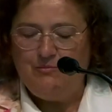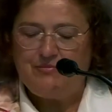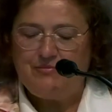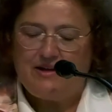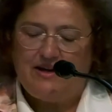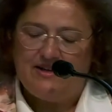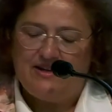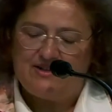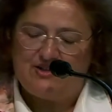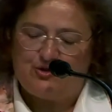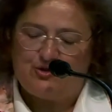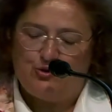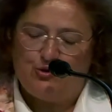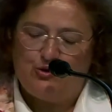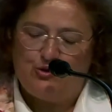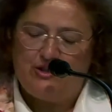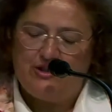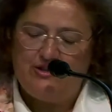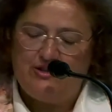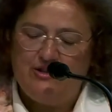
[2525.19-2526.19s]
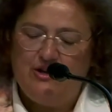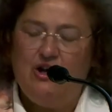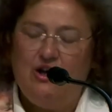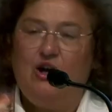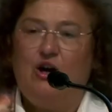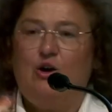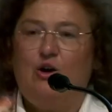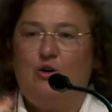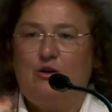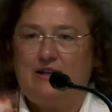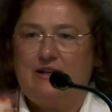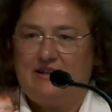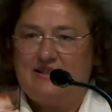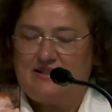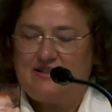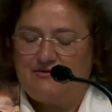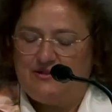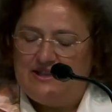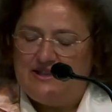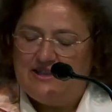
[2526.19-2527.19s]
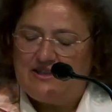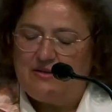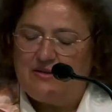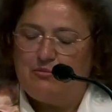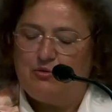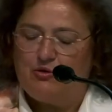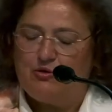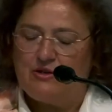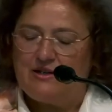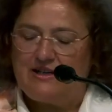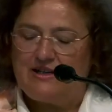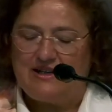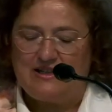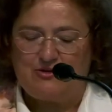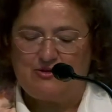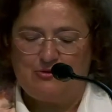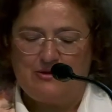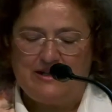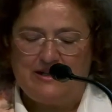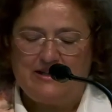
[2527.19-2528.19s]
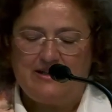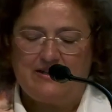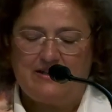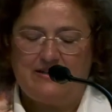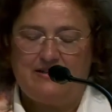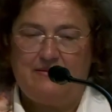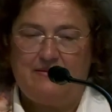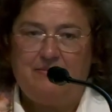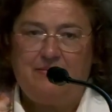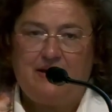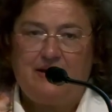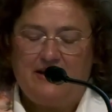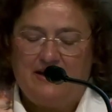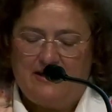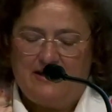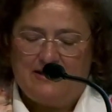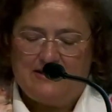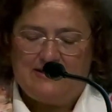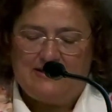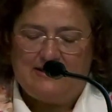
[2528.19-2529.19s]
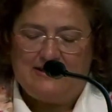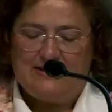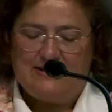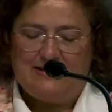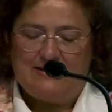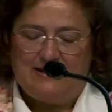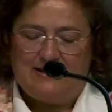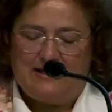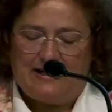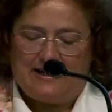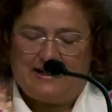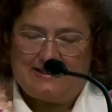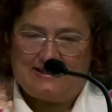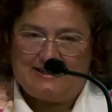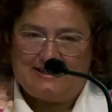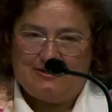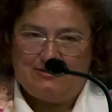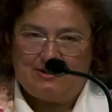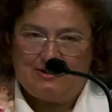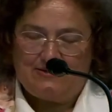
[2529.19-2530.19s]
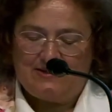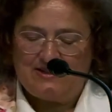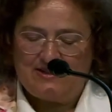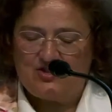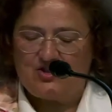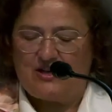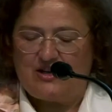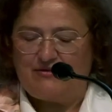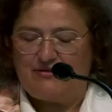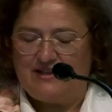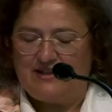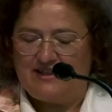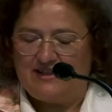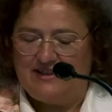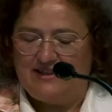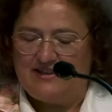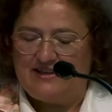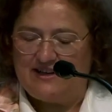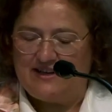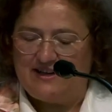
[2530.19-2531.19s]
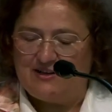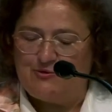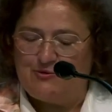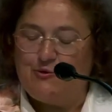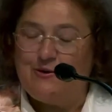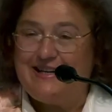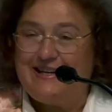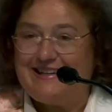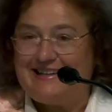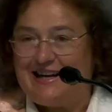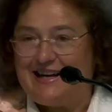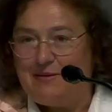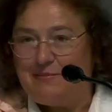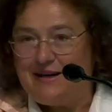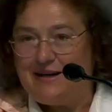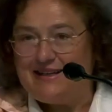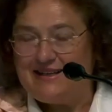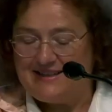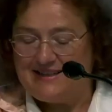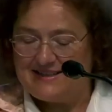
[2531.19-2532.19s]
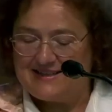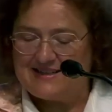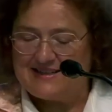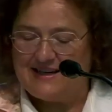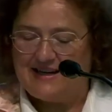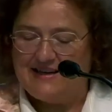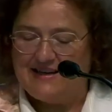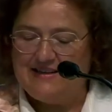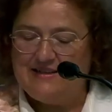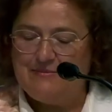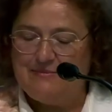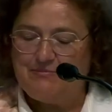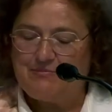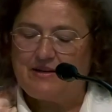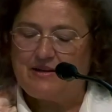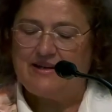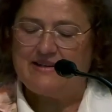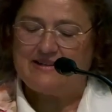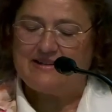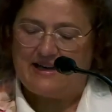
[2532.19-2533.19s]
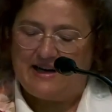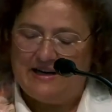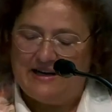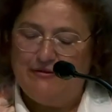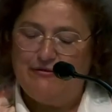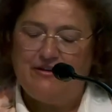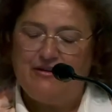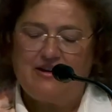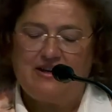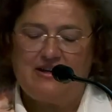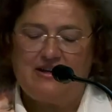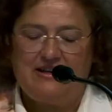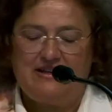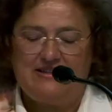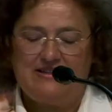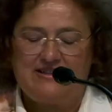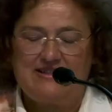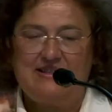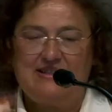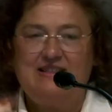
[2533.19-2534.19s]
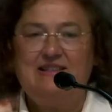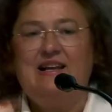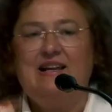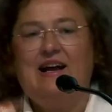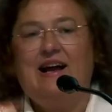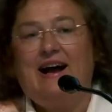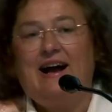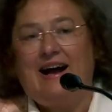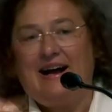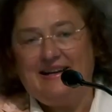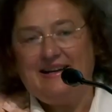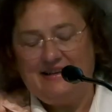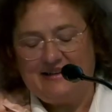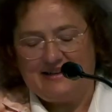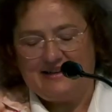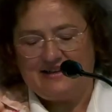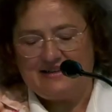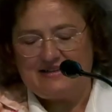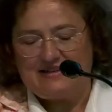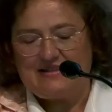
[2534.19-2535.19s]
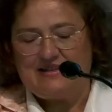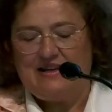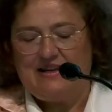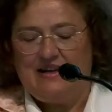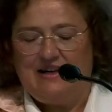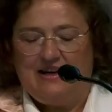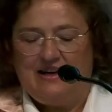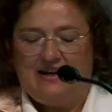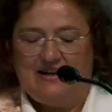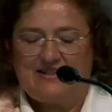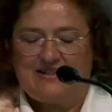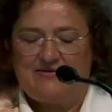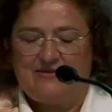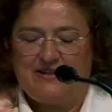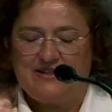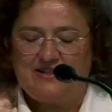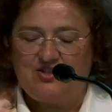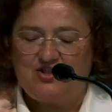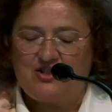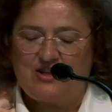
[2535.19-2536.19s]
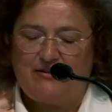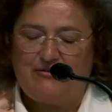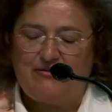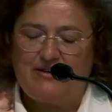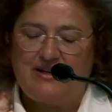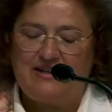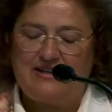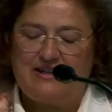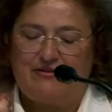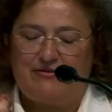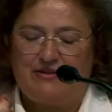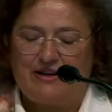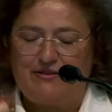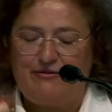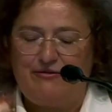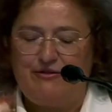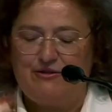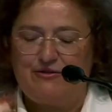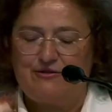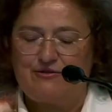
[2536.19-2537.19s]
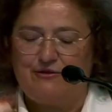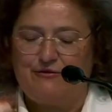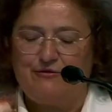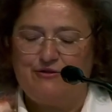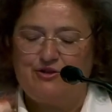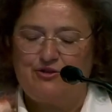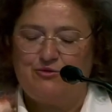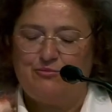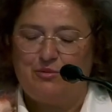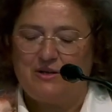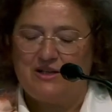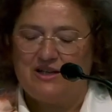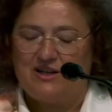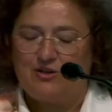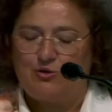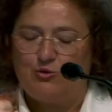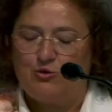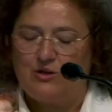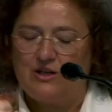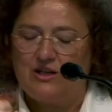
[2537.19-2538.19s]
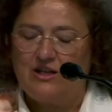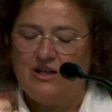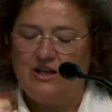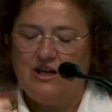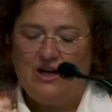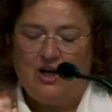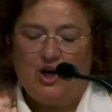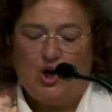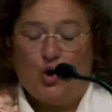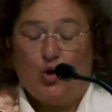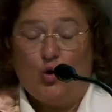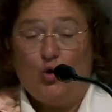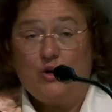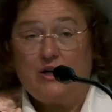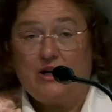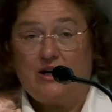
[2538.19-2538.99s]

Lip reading: a woman, as a Jew, as a born-again Catholic, reads the scientific educational literature of her time differs in three ways from the way she is approached by scholars of philosophical value pedagogy